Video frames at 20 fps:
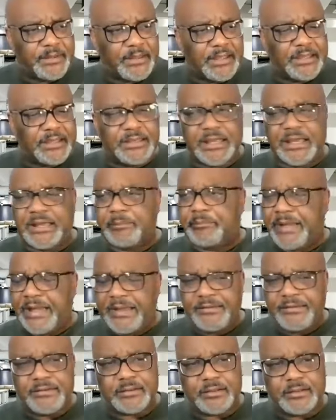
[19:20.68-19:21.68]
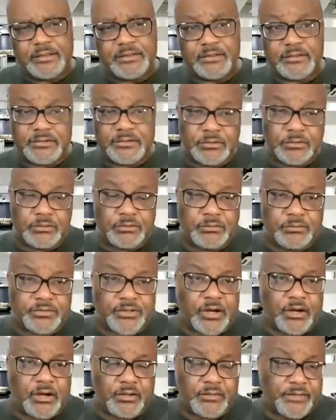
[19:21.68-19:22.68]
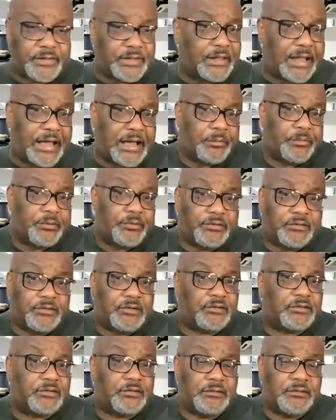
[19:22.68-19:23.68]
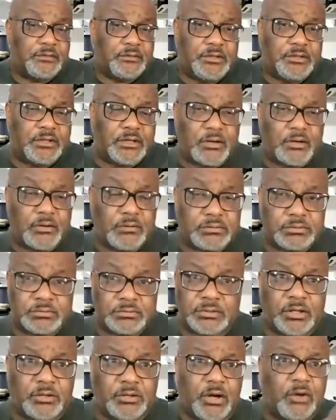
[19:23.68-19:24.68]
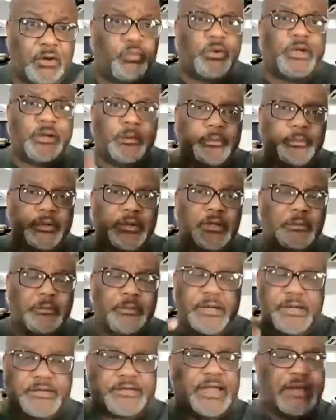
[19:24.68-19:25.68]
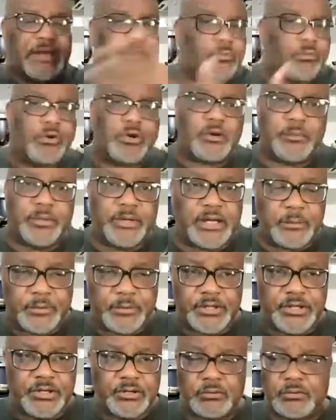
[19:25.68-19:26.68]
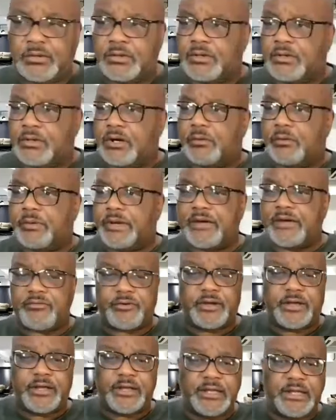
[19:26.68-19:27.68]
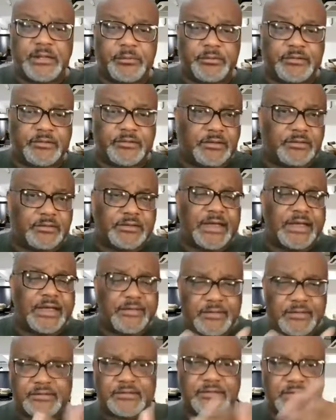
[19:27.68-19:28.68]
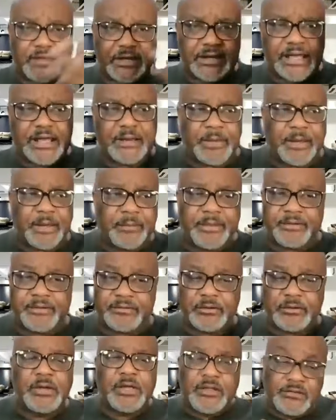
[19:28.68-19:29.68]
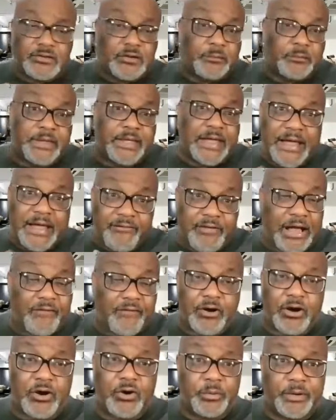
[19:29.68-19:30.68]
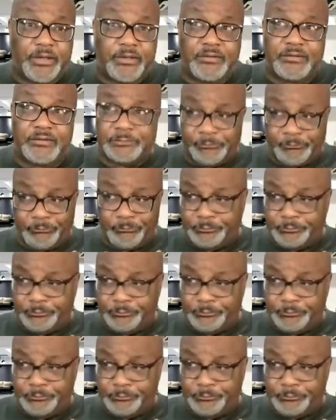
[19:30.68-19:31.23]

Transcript: and and basically this dude thought that i was just you know a, a wimp because i didn't want to become a q or whatever and he was saying this and saying that about me and so so me i've, I've always